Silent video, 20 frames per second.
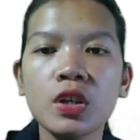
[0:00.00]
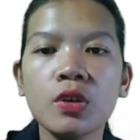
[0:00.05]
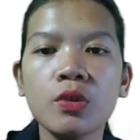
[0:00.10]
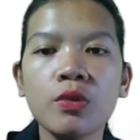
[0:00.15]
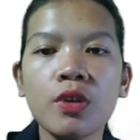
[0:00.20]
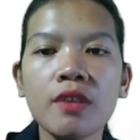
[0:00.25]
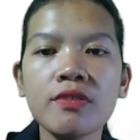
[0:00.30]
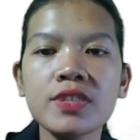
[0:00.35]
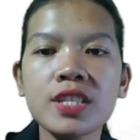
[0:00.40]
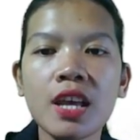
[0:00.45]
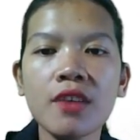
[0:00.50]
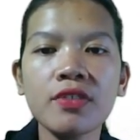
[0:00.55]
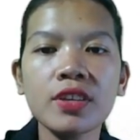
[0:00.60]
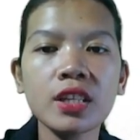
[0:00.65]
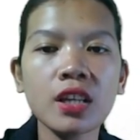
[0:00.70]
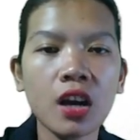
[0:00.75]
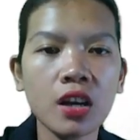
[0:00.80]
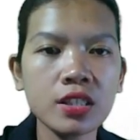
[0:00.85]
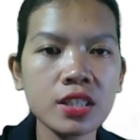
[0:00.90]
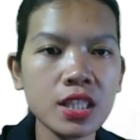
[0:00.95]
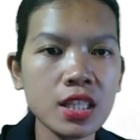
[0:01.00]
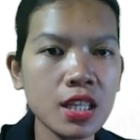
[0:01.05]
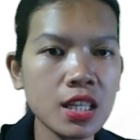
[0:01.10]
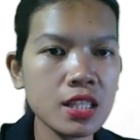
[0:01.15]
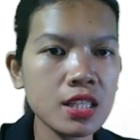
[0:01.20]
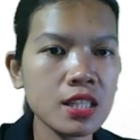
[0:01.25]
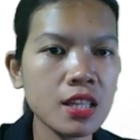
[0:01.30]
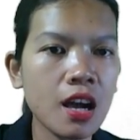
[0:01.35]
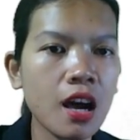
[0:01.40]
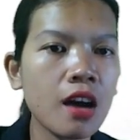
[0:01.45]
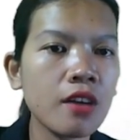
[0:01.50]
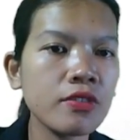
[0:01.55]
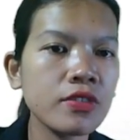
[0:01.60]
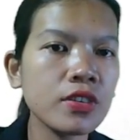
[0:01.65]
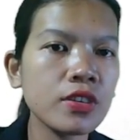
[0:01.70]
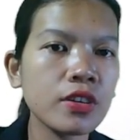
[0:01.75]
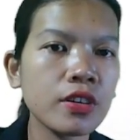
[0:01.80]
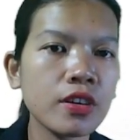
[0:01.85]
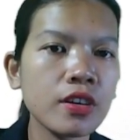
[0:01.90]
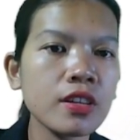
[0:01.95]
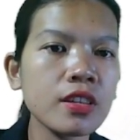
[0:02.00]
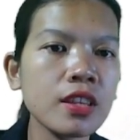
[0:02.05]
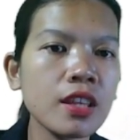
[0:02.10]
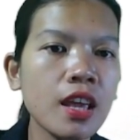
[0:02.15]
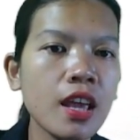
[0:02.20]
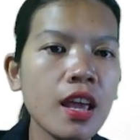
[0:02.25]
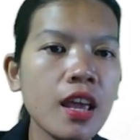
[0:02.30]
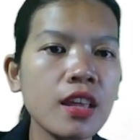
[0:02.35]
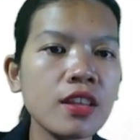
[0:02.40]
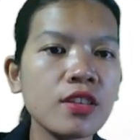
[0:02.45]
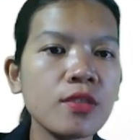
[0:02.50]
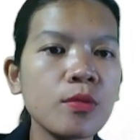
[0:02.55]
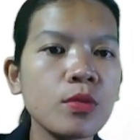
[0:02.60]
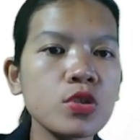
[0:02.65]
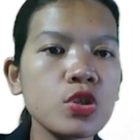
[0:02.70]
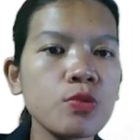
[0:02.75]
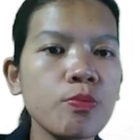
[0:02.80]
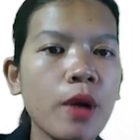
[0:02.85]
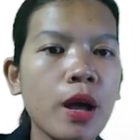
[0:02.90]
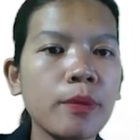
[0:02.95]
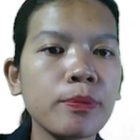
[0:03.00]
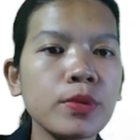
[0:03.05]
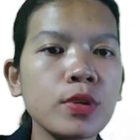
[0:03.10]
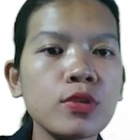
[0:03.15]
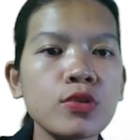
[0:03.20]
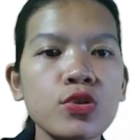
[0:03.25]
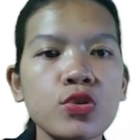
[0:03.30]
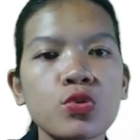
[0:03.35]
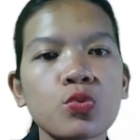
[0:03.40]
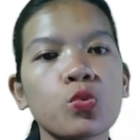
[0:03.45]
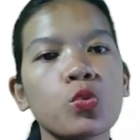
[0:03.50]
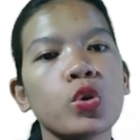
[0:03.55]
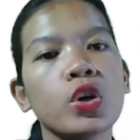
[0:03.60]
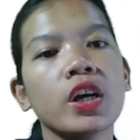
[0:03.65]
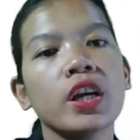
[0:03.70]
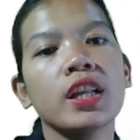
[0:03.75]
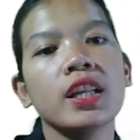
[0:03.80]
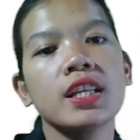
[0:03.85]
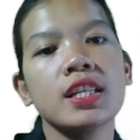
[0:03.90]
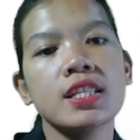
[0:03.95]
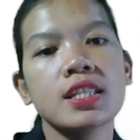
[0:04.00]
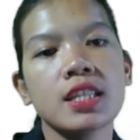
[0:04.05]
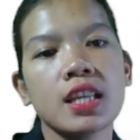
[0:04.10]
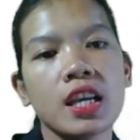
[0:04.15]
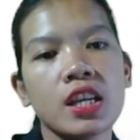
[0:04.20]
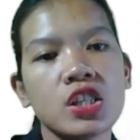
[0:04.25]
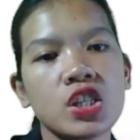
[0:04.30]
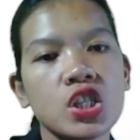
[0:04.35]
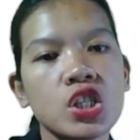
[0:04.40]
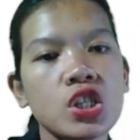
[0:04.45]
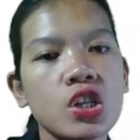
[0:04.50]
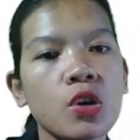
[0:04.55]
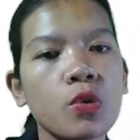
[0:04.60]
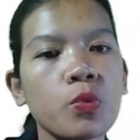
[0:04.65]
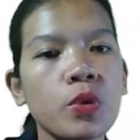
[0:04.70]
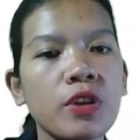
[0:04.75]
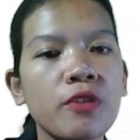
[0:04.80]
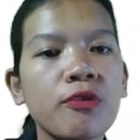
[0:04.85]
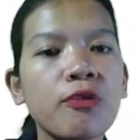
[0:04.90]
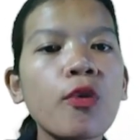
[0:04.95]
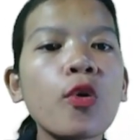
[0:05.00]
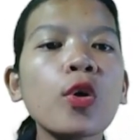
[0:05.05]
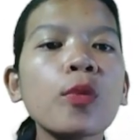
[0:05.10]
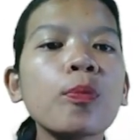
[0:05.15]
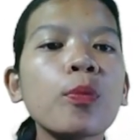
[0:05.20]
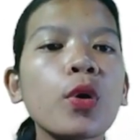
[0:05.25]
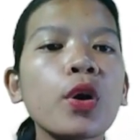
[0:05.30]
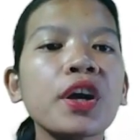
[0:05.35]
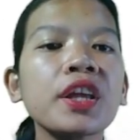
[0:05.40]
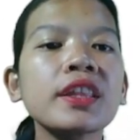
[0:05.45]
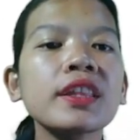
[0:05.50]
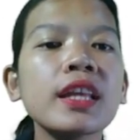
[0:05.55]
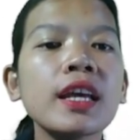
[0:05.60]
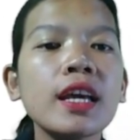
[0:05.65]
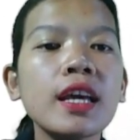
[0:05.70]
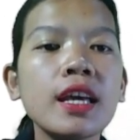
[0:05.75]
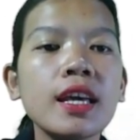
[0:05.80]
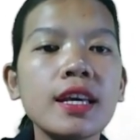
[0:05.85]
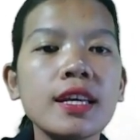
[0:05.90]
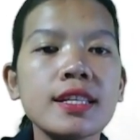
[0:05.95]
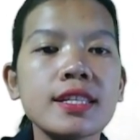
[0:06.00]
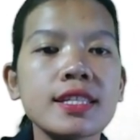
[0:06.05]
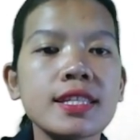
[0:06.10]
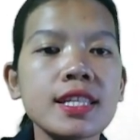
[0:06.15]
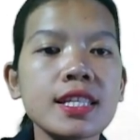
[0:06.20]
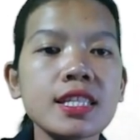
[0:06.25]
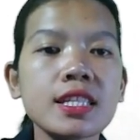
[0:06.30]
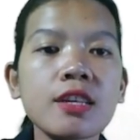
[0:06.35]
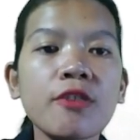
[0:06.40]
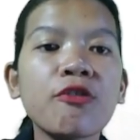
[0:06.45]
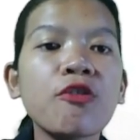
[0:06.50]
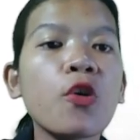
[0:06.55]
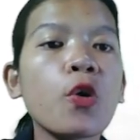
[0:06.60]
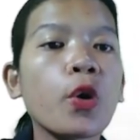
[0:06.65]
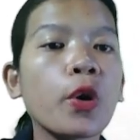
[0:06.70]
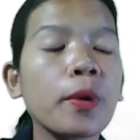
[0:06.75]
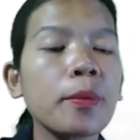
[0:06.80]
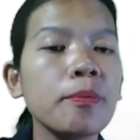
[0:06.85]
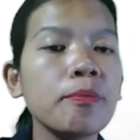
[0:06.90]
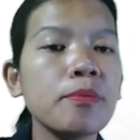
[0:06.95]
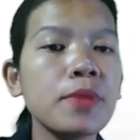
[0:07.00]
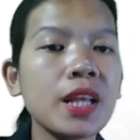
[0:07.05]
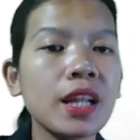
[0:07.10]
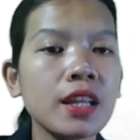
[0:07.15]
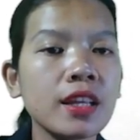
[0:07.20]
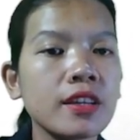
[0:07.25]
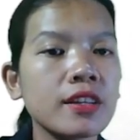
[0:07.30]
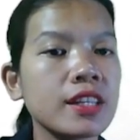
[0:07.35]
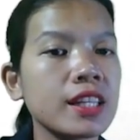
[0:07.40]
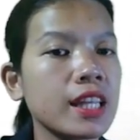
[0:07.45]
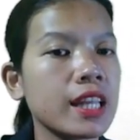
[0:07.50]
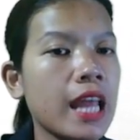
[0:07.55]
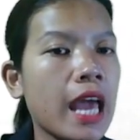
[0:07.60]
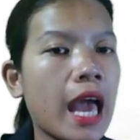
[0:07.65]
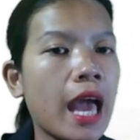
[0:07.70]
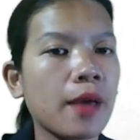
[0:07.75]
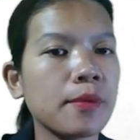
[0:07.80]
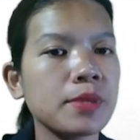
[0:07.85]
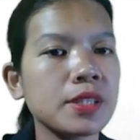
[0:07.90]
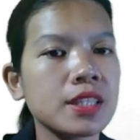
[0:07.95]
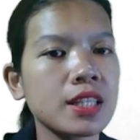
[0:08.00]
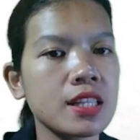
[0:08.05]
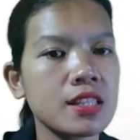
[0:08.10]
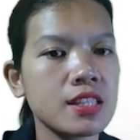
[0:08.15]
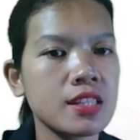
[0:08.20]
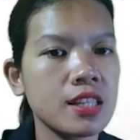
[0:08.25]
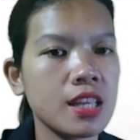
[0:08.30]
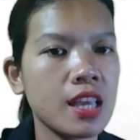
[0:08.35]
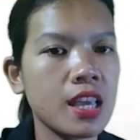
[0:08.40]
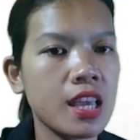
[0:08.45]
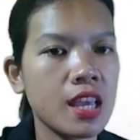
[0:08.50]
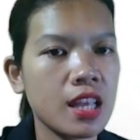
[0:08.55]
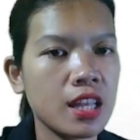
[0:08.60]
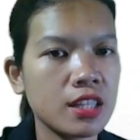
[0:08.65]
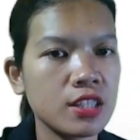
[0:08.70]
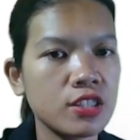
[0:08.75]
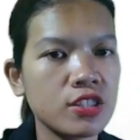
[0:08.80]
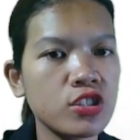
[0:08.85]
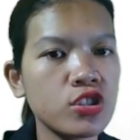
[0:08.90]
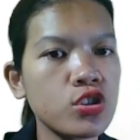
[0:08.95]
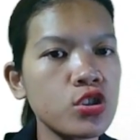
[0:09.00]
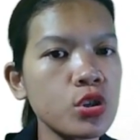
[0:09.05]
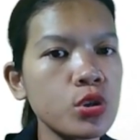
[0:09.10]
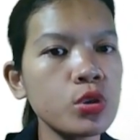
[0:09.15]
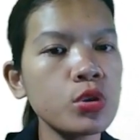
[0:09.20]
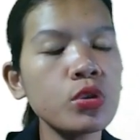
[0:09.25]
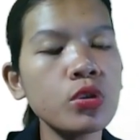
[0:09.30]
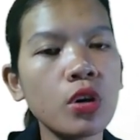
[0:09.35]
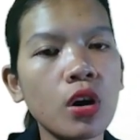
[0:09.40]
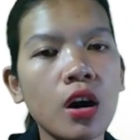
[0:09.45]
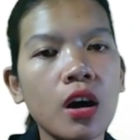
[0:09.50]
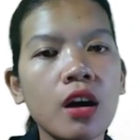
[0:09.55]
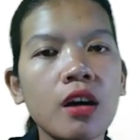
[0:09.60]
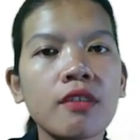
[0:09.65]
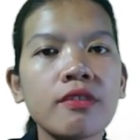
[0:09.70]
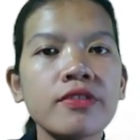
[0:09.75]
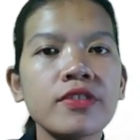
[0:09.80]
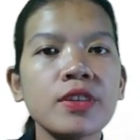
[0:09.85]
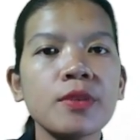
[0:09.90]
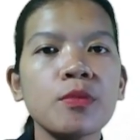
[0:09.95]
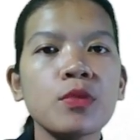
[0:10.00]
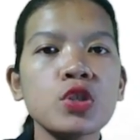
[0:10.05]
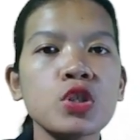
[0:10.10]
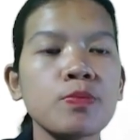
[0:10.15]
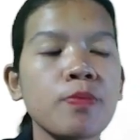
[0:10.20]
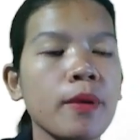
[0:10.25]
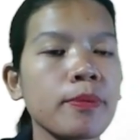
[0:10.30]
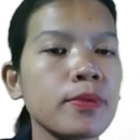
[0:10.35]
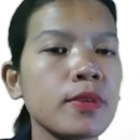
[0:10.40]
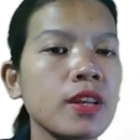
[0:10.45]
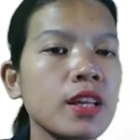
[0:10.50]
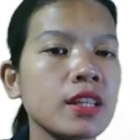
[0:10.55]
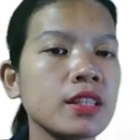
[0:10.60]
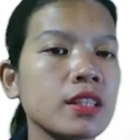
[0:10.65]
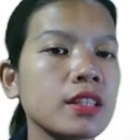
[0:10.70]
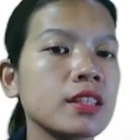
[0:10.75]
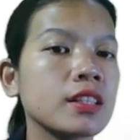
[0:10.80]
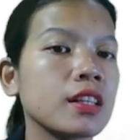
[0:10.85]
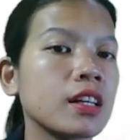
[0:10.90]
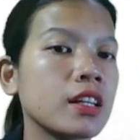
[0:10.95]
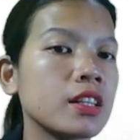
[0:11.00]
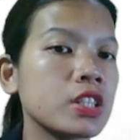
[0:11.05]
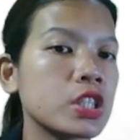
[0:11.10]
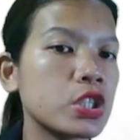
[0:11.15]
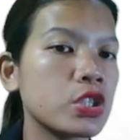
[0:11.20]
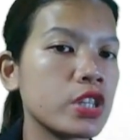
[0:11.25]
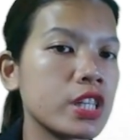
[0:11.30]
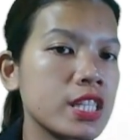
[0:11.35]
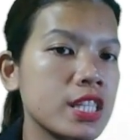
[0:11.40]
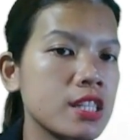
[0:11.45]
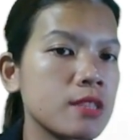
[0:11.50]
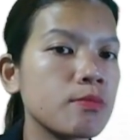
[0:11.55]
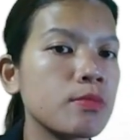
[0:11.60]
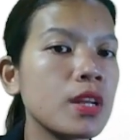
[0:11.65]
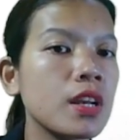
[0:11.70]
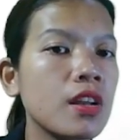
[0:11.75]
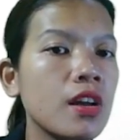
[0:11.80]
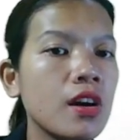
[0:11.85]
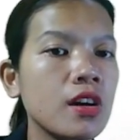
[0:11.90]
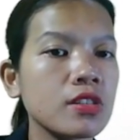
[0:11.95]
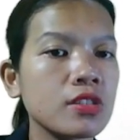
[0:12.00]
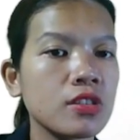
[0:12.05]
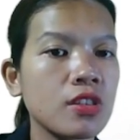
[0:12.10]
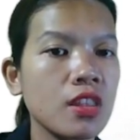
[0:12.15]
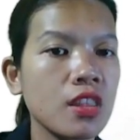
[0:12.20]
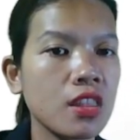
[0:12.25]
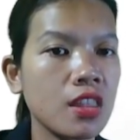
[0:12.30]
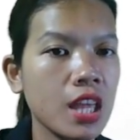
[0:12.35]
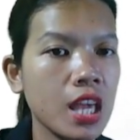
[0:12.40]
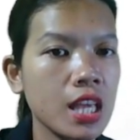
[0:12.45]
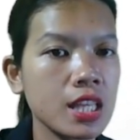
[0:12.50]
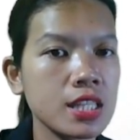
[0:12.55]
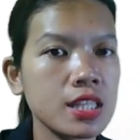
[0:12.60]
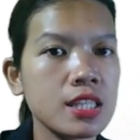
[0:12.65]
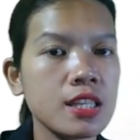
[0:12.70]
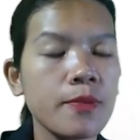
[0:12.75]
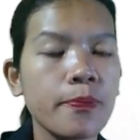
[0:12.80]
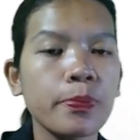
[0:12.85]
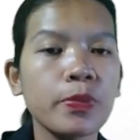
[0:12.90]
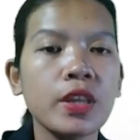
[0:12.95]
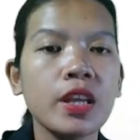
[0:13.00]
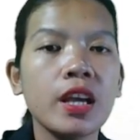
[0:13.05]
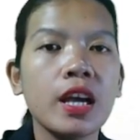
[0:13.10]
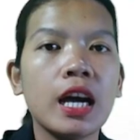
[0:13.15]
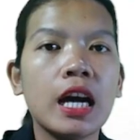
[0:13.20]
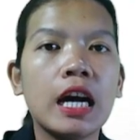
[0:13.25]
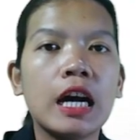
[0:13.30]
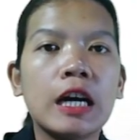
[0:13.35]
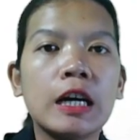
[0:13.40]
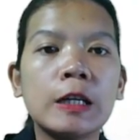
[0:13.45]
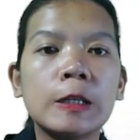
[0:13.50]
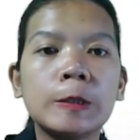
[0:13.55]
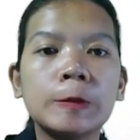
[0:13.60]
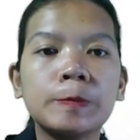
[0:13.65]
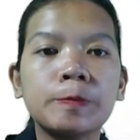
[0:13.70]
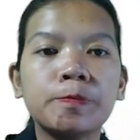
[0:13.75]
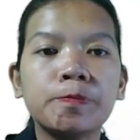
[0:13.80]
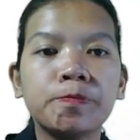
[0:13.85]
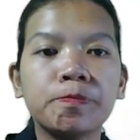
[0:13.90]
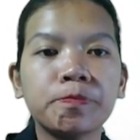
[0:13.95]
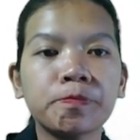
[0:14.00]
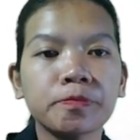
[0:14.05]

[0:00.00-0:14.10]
we have 7 continents of the earth, and the most populous one is Asia with 4.64 billion inhabitants. And two of the most populated countries belong to this um,